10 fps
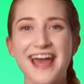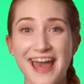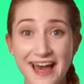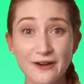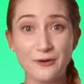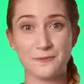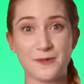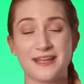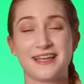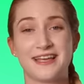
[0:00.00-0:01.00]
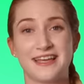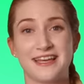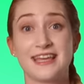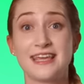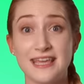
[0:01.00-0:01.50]
help.
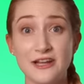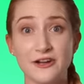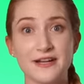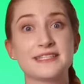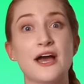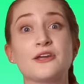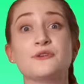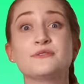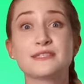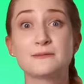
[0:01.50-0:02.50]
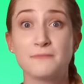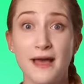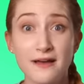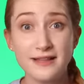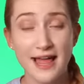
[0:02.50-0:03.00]
Here is how you
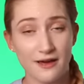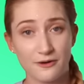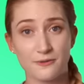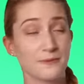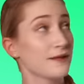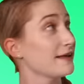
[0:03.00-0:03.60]
spell help.